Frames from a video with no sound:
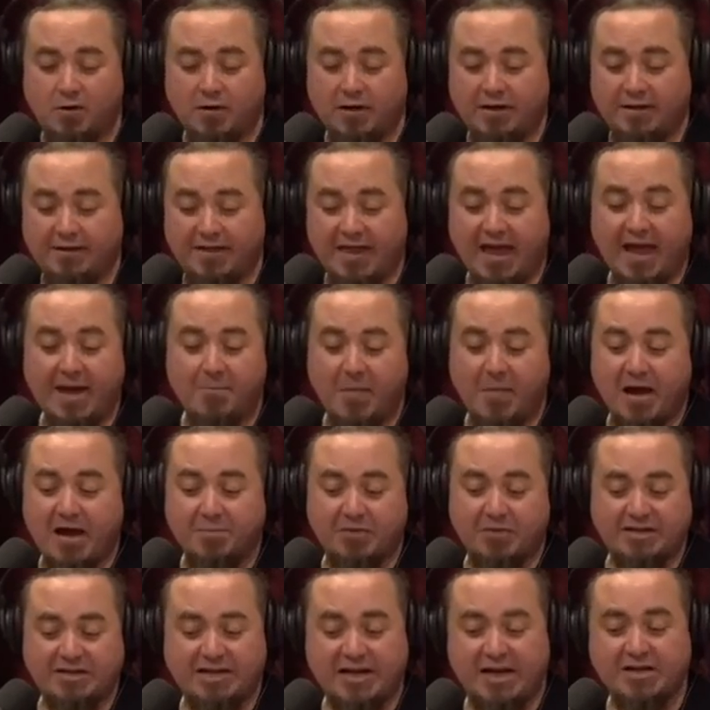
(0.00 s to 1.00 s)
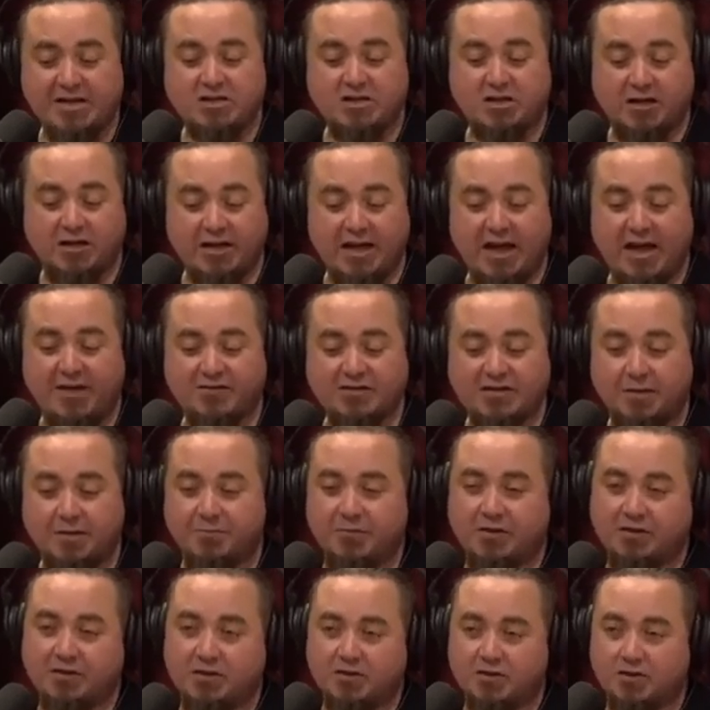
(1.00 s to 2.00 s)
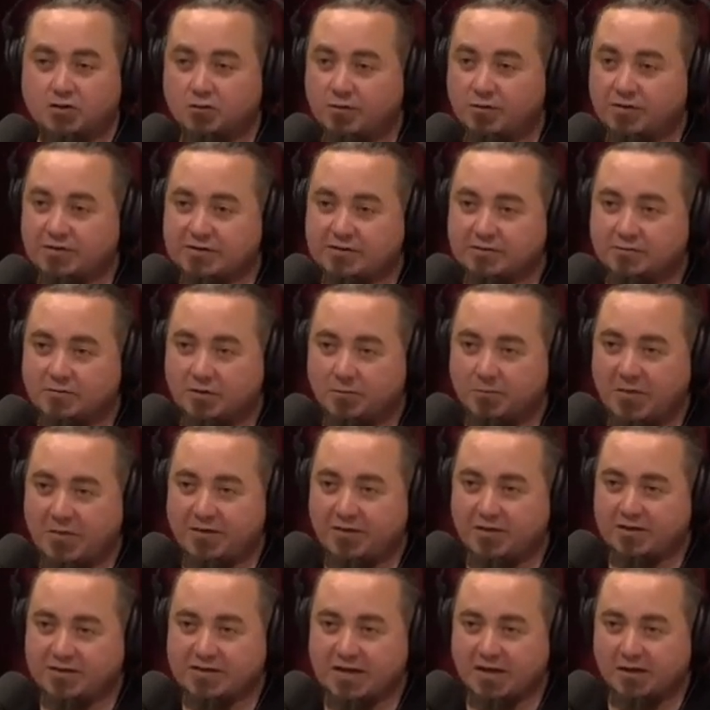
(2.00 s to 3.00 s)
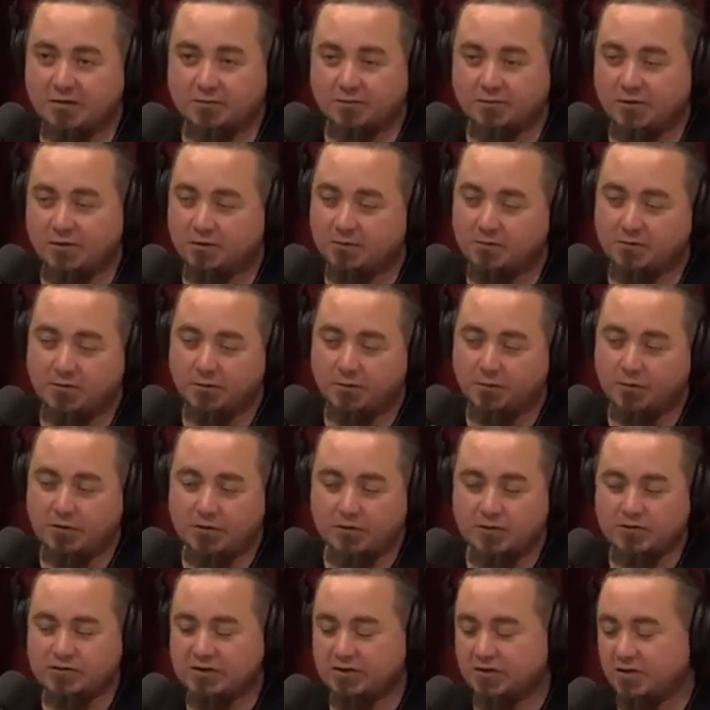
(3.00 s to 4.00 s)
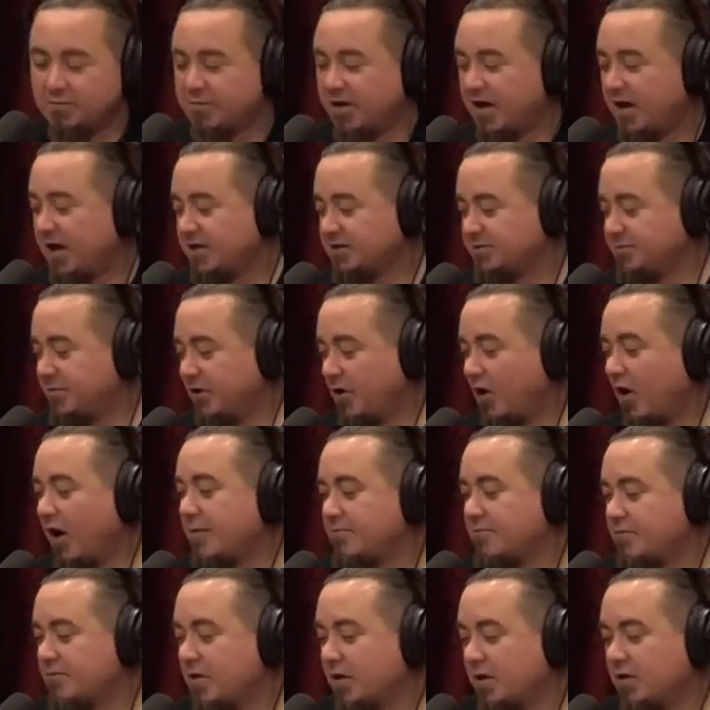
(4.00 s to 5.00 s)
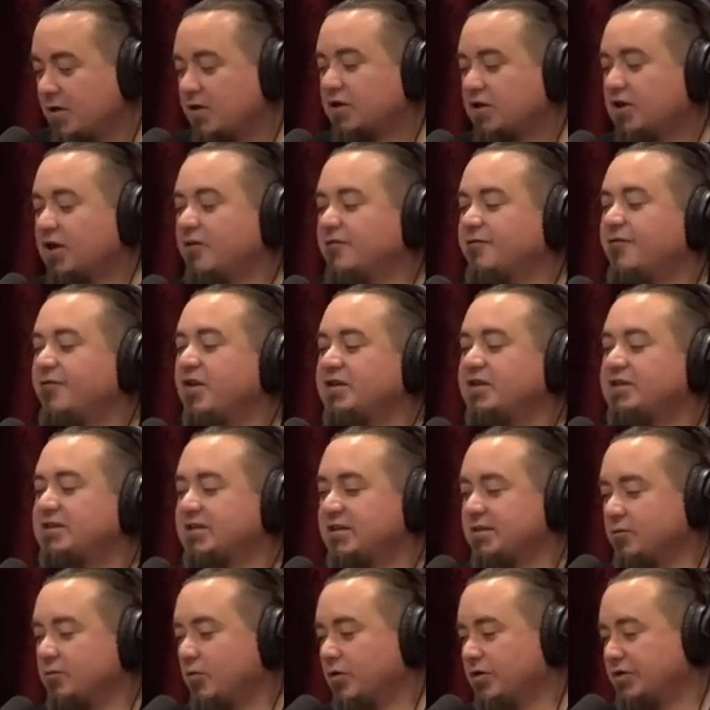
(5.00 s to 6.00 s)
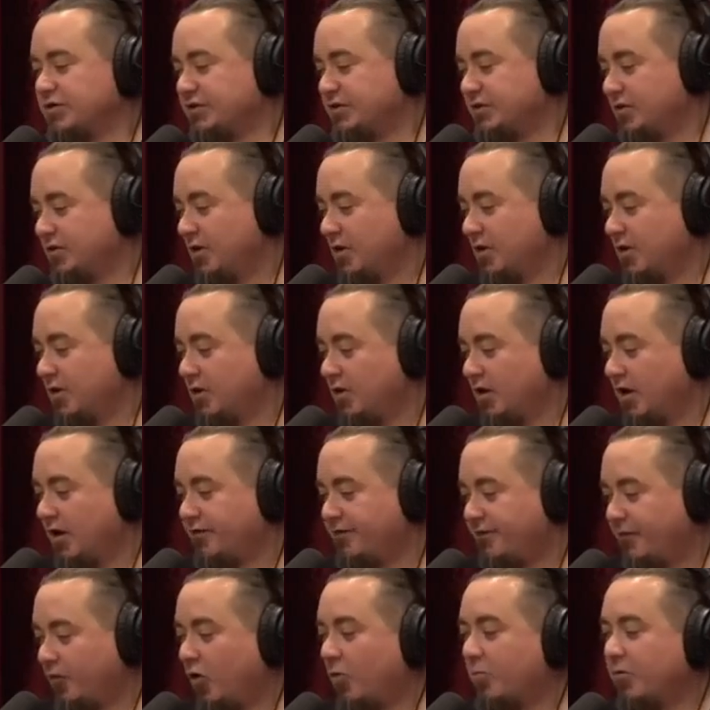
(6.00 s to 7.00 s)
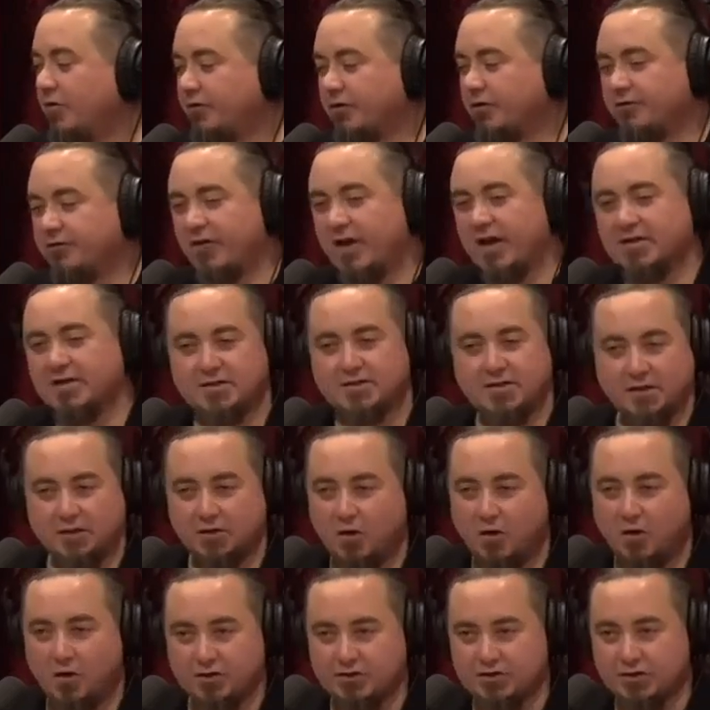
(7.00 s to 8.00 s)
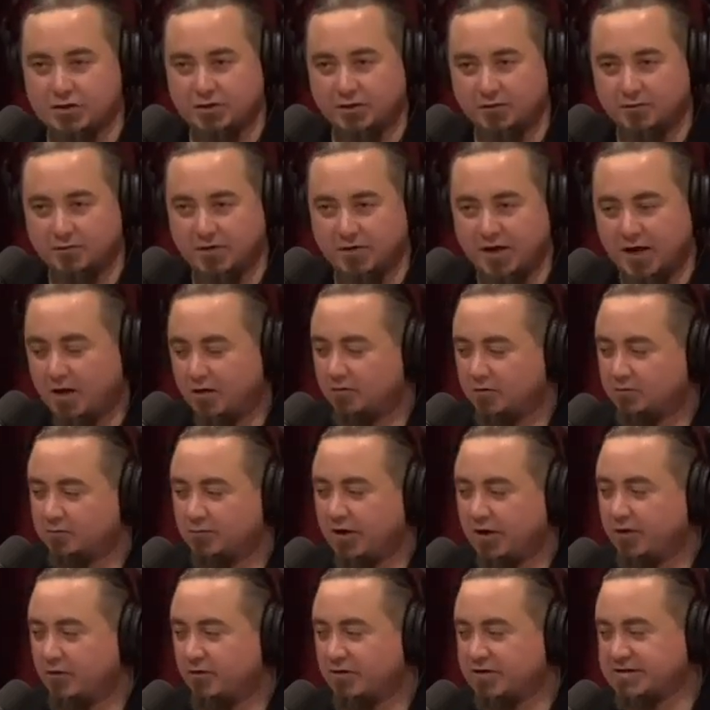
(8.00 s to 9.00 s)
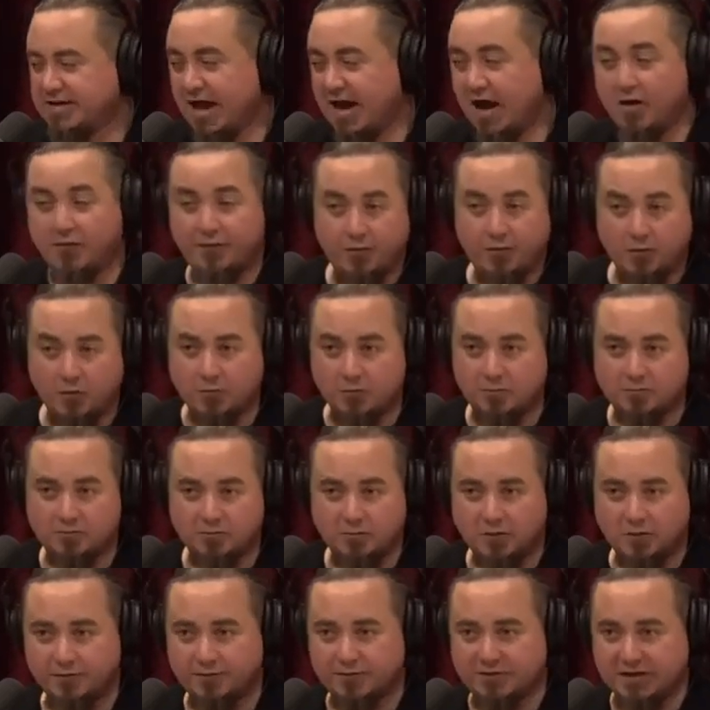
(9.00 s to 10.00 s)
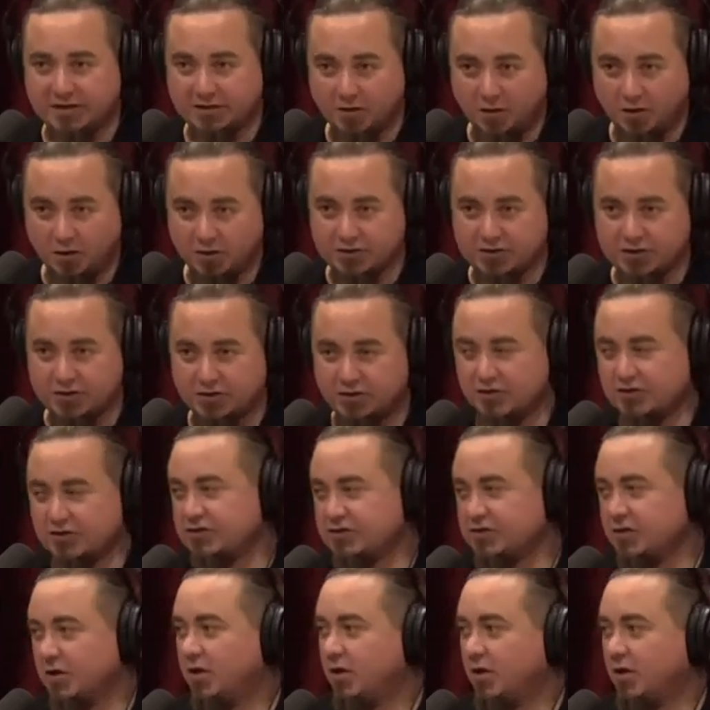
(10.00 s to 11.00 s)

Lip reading: that may potentially have something to do with the methods that were used in the past. But I'm convinced it was a form of advanced technology. Now, whether it's our form of technology, because